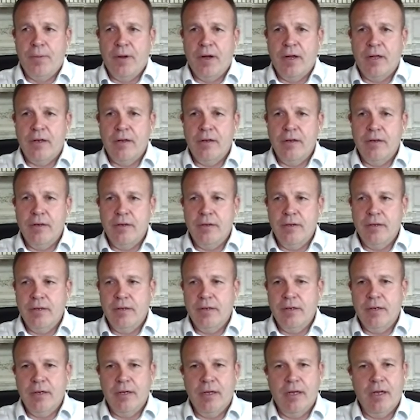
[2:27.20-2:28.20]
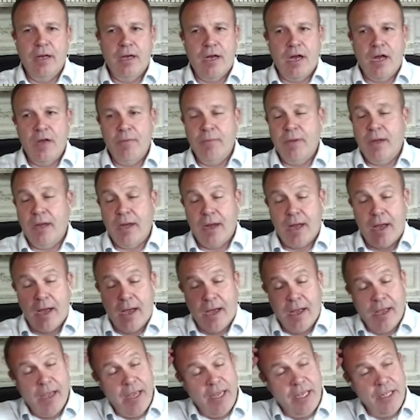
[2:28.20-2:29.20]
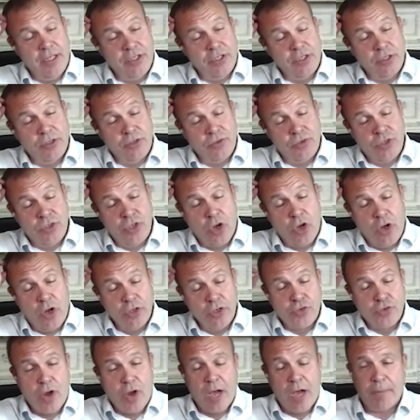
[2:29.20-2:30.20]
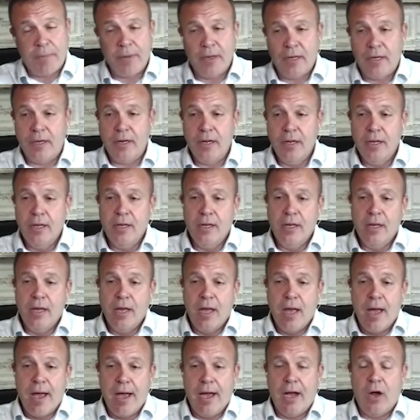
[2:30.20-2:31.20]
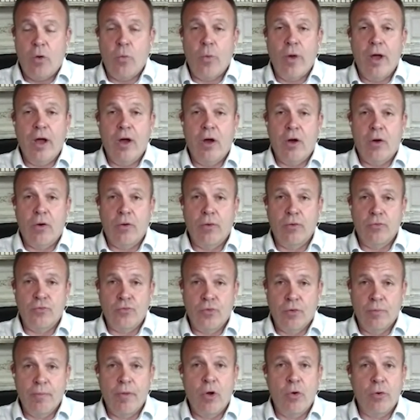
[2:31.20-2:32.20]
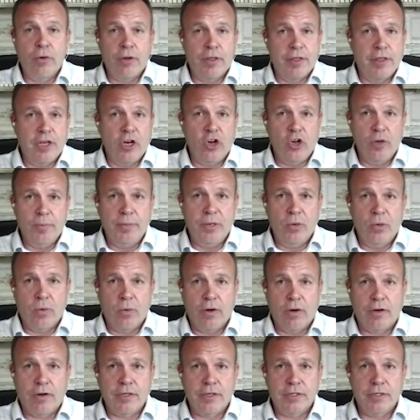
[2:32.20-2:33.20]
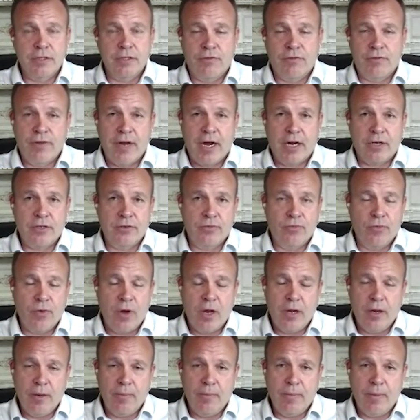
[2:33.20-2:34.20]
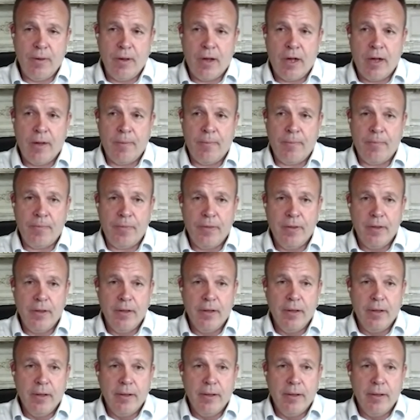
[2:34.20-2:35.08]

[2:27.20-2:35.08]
but i mean it's jaw dropping how well remote therapy works in fact um,